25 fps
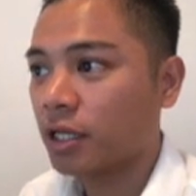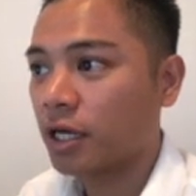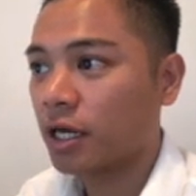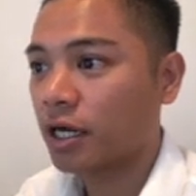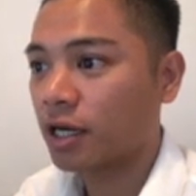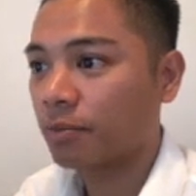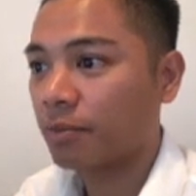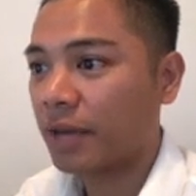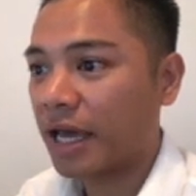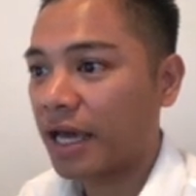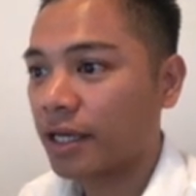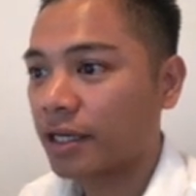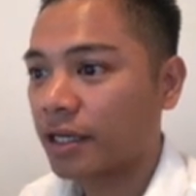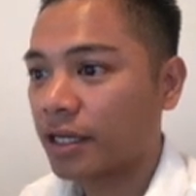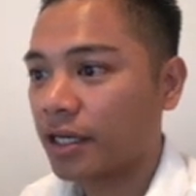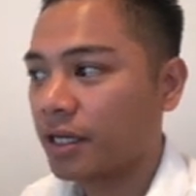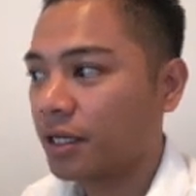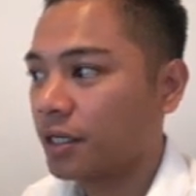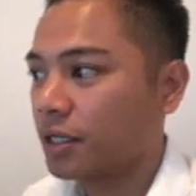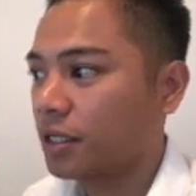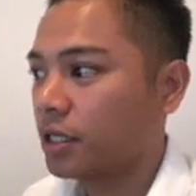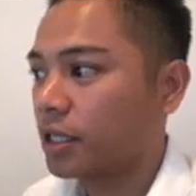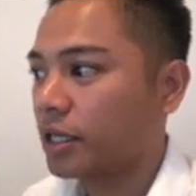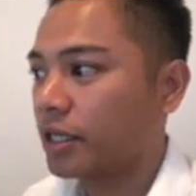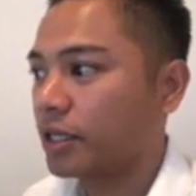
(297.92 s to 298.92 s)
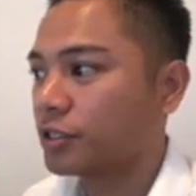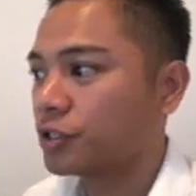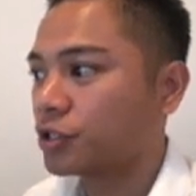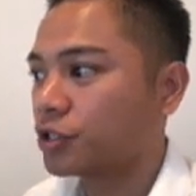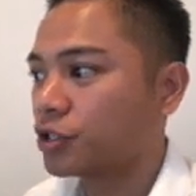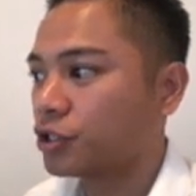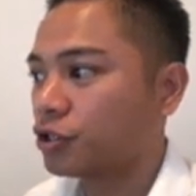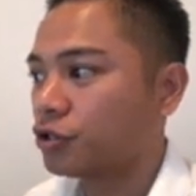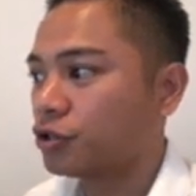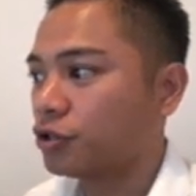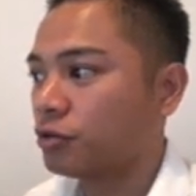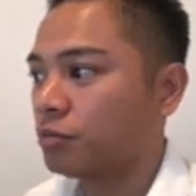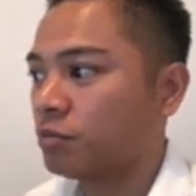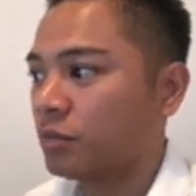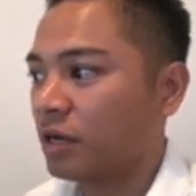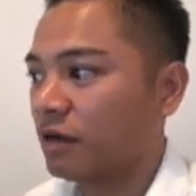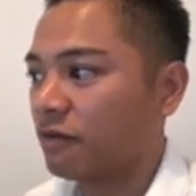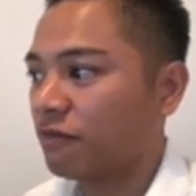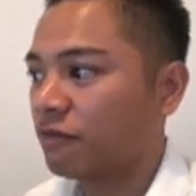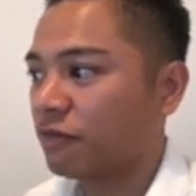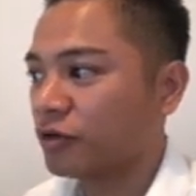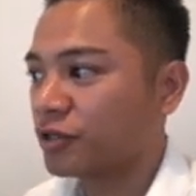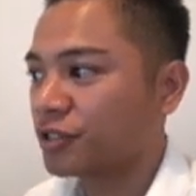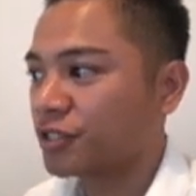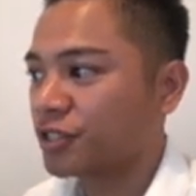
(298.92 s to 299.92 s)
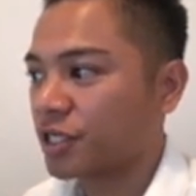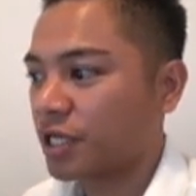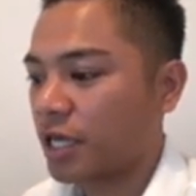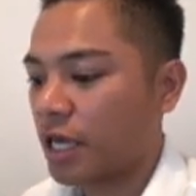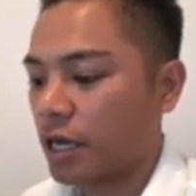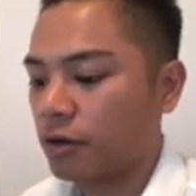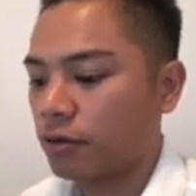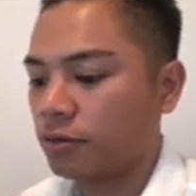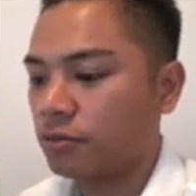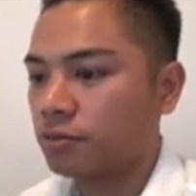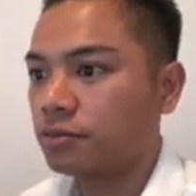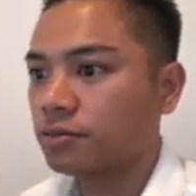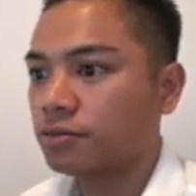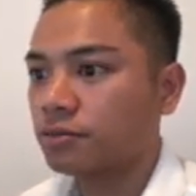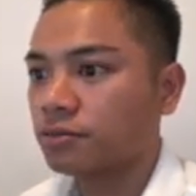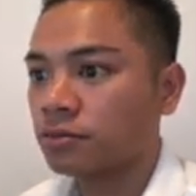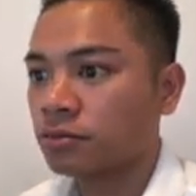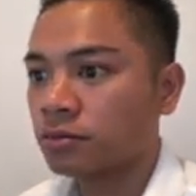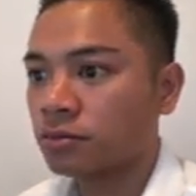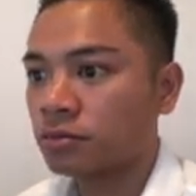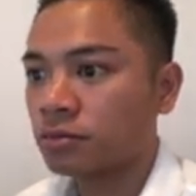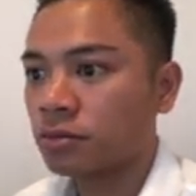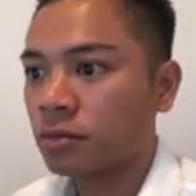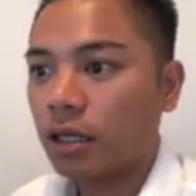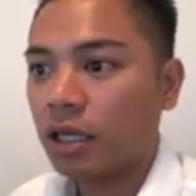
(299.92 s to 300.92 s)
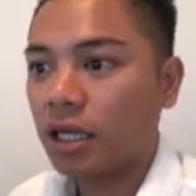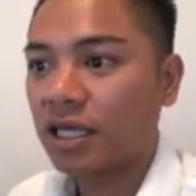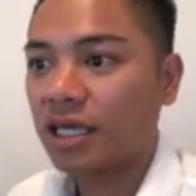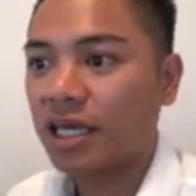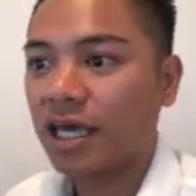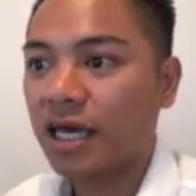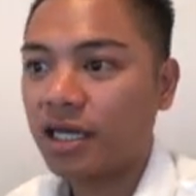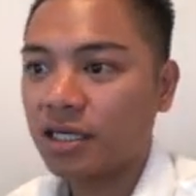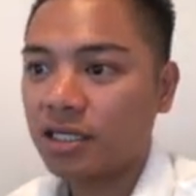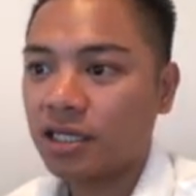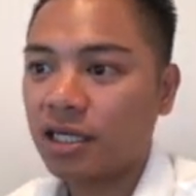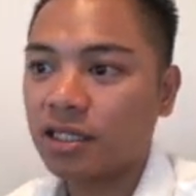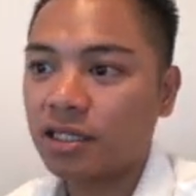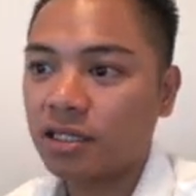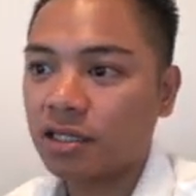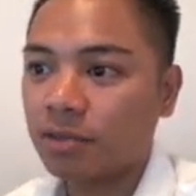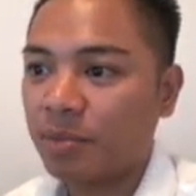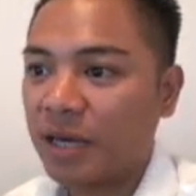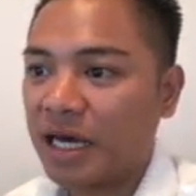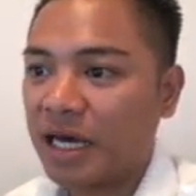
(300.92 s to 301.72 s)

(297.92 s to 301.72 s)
log back in into my first account. Again, get the